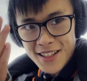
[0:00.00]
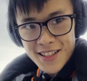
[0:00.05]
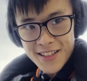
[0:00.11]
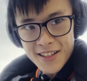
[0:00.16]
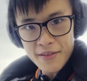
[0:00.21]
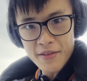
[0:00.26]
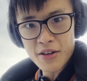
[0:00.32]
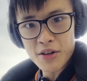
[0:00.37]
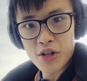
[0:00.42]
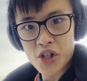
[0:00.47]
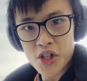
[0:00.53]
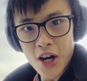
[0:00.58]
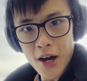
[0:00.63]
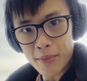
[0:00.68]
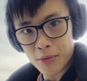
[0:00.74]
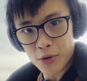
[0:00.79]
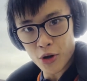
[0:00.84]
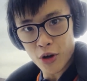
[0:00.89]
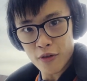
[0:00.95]
is a new
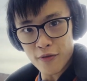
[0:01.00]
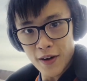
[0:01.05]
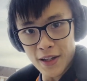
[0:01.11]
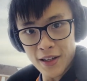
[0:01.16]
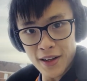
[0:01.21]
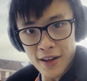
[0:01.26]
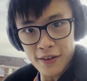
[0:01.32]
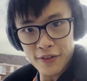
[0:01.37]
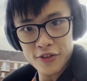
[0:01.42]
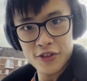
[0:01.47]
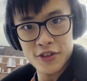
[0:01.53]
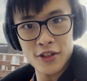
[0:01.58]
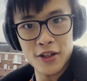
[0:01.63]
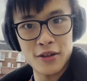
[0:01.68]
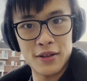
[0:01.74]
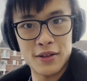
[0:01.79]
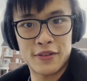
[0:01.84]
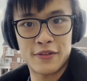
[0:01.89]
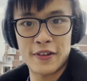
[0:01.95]
chapter of my life,
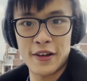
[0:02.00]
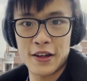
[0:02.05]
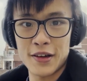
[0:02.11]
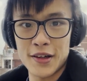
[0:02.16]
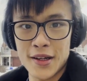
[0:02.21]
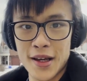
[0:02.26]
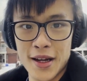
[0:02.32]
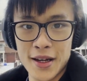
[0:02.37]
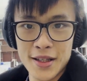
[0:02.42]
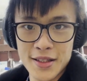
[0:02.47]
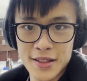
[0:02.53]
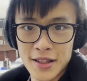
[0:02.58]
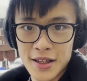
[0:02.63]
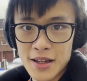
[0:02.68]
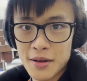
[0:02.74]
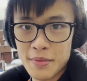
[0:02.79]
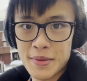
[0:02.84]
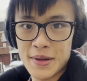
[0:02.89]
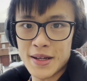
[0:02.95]
so I figured that it's
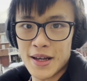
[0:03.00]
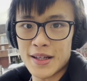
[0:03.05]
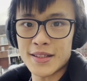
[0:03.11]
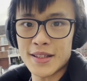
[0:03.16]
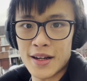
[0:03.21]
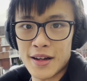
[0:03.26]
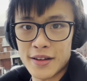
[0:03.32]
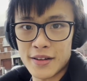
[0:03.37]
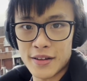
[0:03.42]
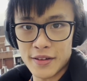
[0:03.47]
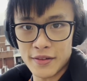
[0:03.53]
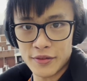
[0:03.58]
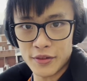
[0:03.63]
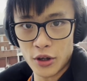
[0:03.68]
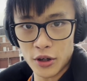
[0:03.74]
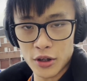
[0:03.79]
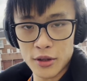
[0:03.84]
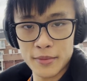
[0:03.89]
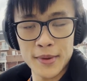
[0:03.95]
gonna be nice that I
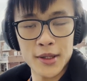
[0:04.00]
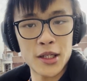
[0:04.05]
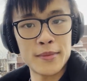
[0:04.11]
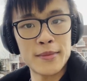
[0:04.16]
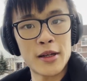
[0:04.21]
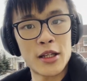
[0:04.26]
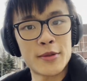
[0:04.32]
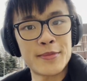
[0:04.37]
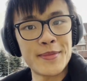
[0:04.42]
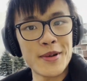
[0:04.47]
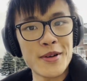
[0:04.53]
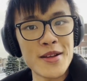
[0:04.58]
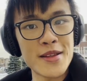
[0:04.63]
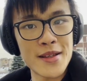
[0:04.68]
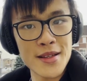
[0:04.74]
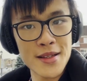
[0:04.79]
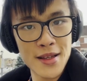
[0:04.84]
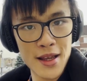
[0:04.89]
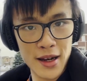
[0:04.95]
document all my
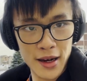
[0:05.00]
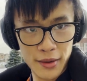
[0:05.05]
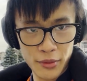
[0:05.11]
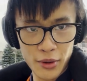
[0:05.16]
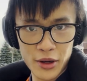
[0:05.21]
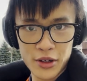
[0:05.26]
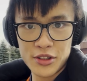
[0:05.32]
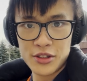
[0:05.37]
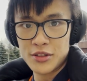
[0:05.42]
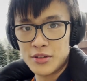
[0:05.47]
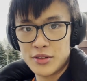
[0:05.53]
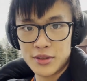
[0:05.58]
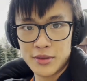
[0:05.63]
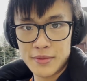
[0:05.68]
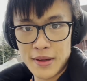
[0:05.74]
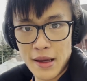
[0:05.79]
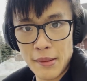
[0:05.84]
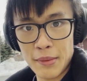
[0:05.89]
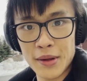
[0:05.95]
experiences, and I want you to
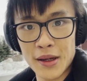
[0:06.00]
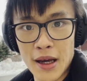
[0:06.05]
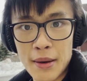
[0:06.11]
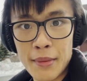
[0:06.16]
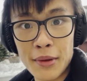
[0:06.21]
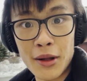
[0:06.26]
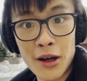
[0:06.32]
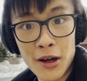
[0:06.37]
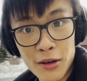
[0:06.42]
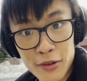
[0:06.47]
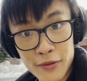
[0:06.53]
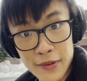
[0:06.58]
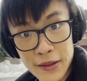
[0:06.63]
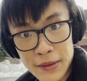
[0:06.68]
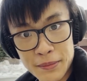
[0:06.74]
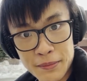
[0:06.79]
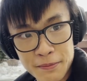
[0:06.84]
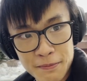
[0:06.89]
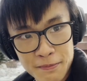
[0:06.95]
be able to come along with me.